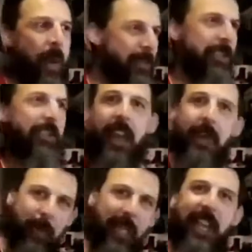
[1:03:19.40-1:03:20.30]
still kind
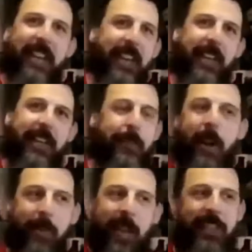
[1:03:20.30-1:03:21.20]
of playing and
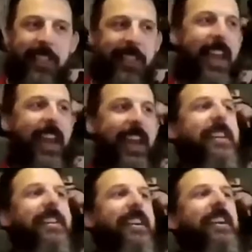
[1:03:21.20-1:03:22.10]
experimenting in that
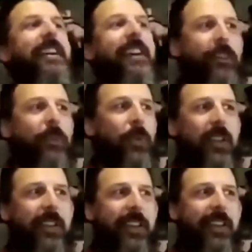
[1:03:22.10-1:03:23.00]
area, and
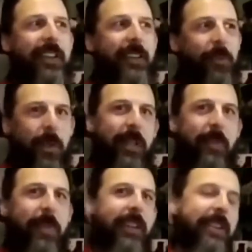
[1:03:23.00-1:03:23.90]
really
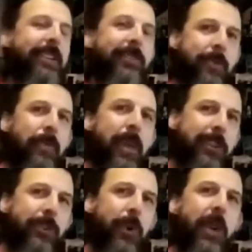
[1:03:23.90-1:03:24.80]
been
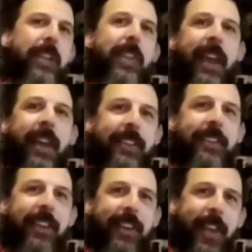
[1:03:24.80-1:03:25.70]
enjoying
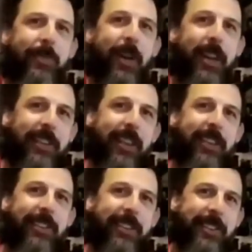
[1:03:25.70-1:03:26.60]
that
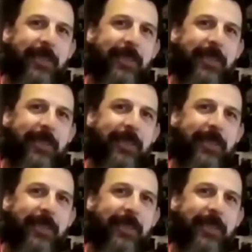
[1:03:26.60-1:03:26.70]
process.